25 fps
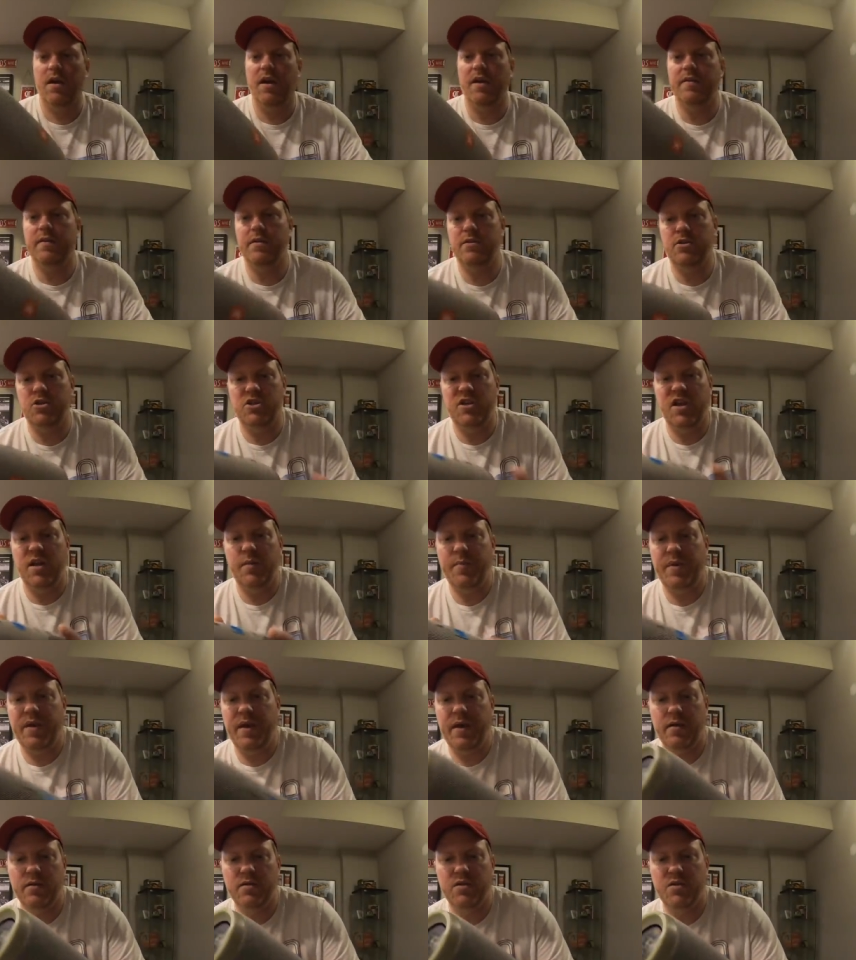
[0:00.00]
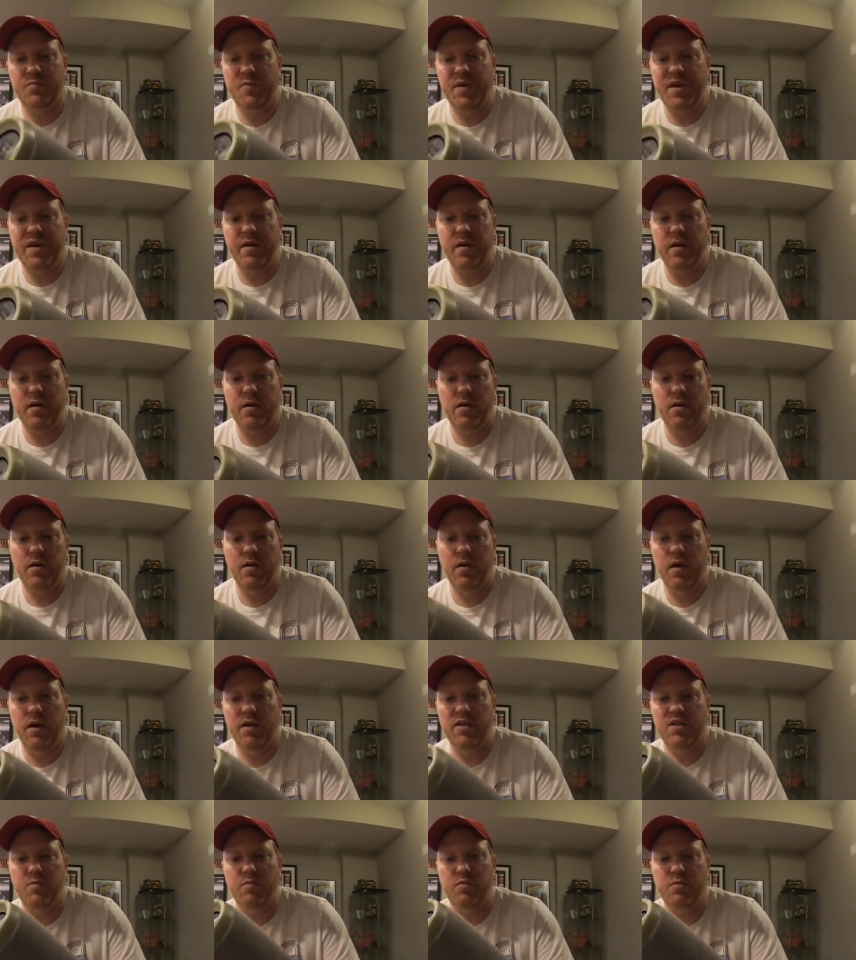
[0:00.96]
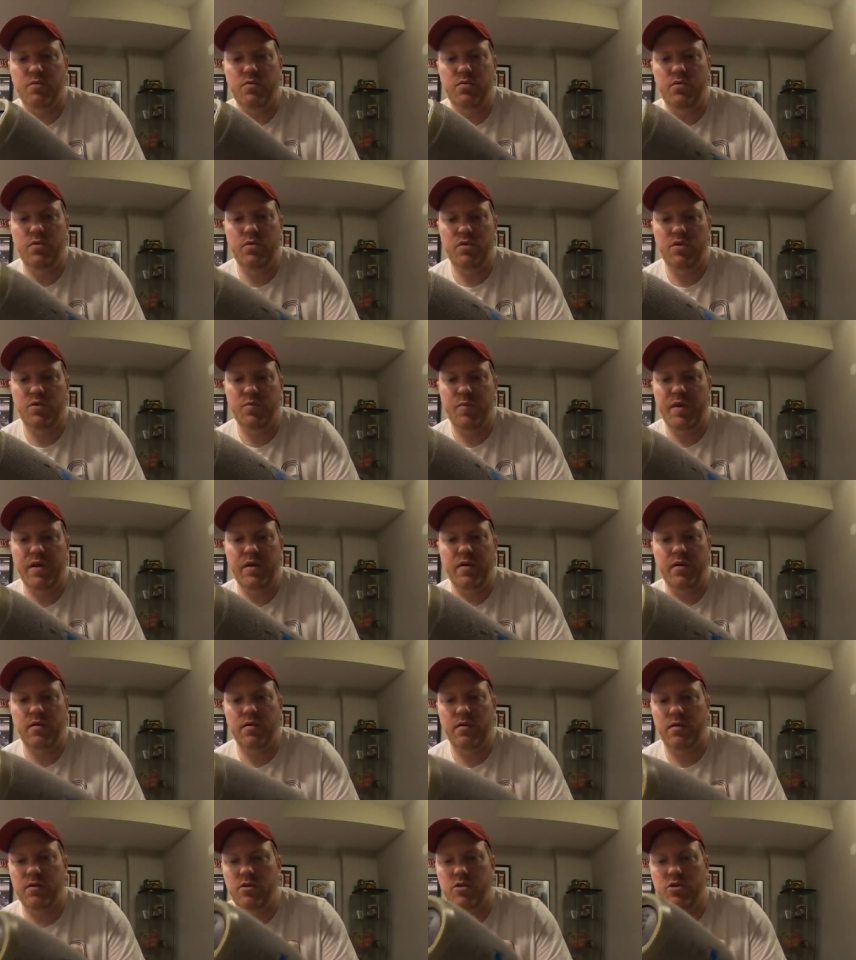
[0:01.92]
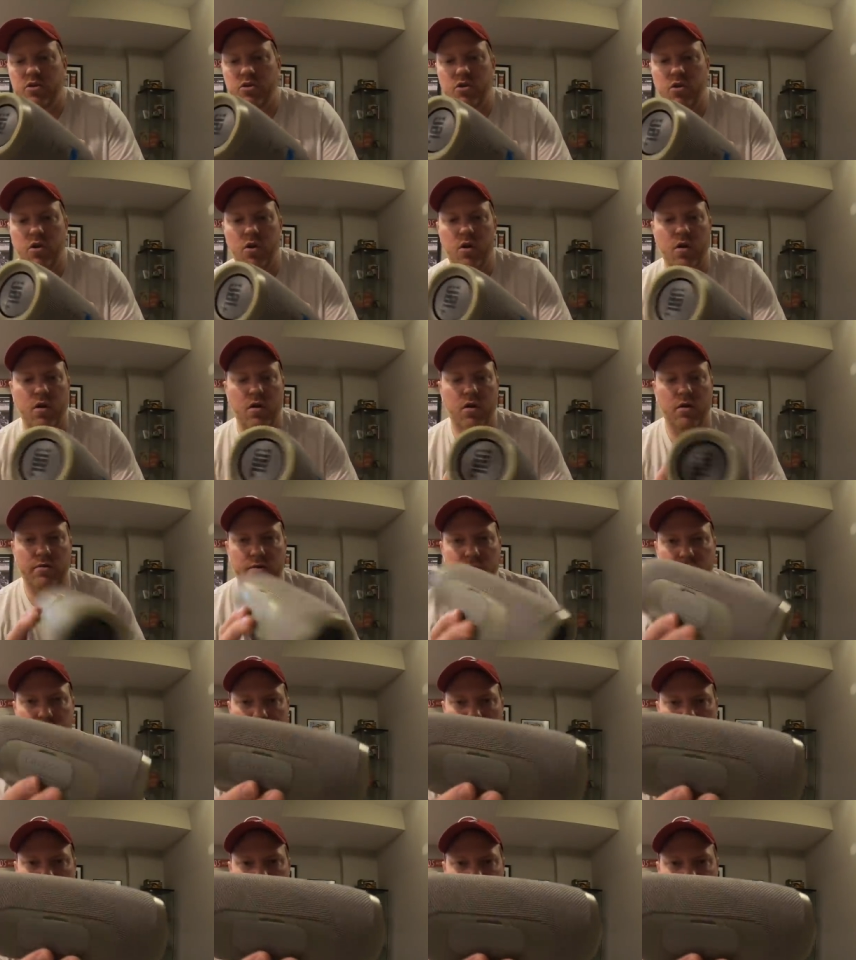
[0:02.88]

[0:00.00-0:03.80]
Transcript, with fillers: got this JBL speaker. Uh, it's a Bluetooth speaker, the Charge